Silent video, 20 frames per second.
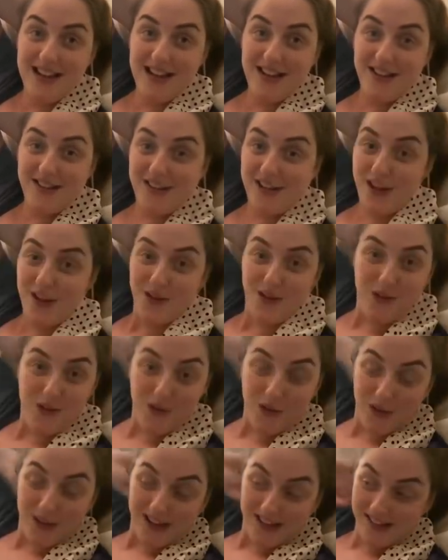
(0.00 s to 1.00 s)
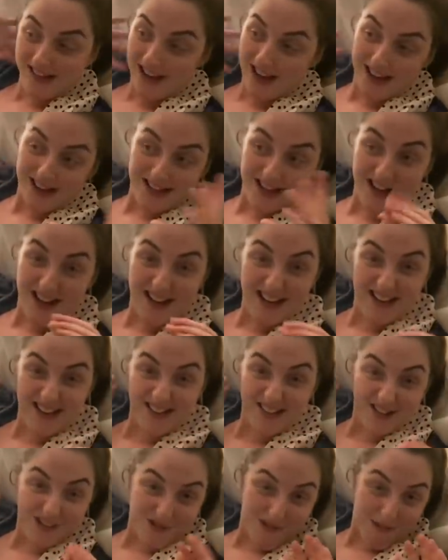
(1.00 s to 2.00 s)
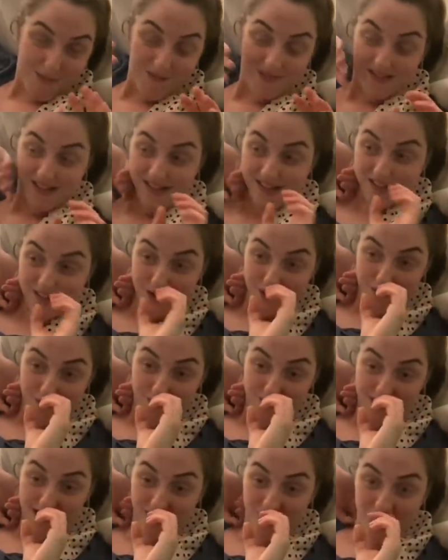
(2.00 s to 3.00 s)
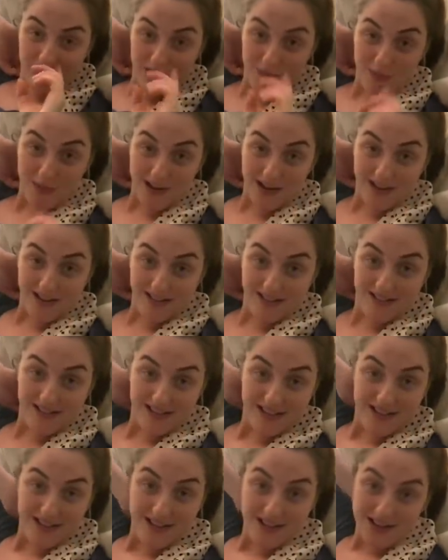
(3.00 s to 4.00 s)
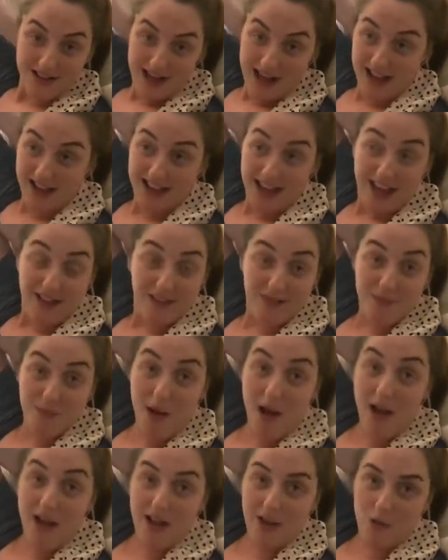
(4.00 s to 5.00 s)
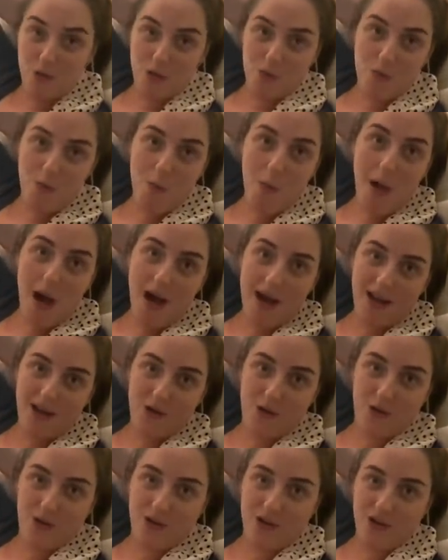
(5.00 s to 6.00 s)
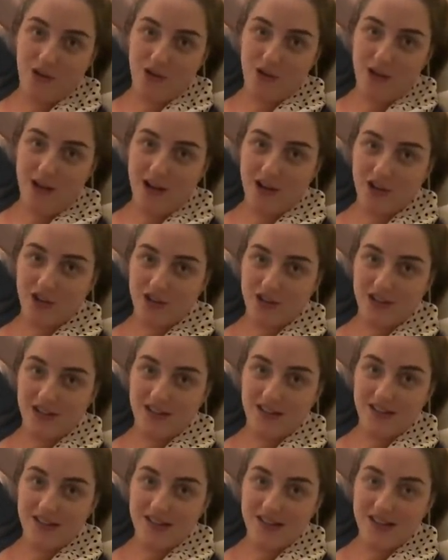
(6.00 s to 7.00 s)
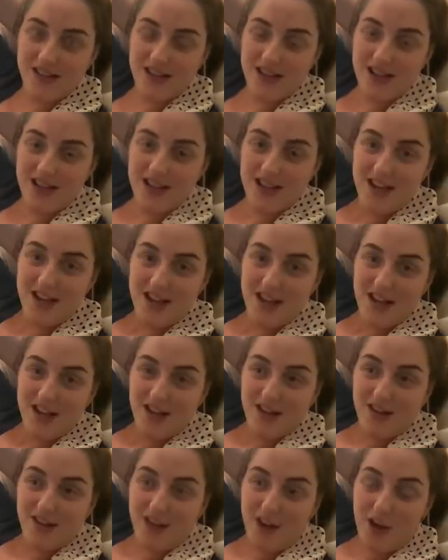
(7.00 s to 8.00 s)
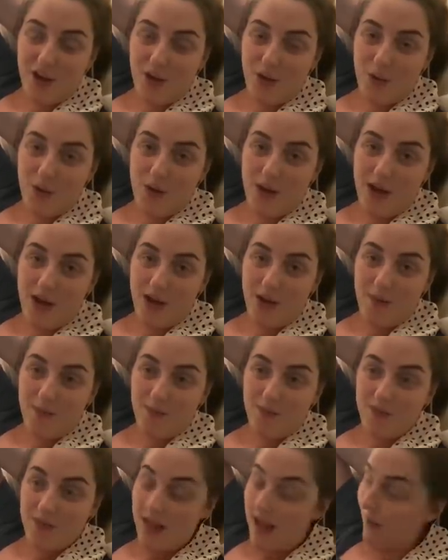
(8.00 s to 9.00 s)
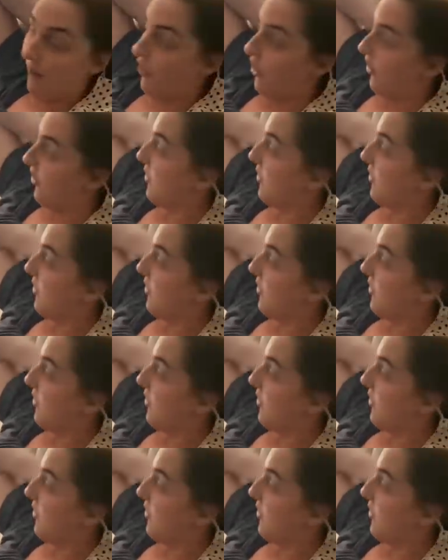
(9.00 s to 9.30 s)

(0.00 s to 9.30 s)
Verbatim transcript: So all these like tightenings, cramps and stuff have actually been, I guess, mild contractions. So I've got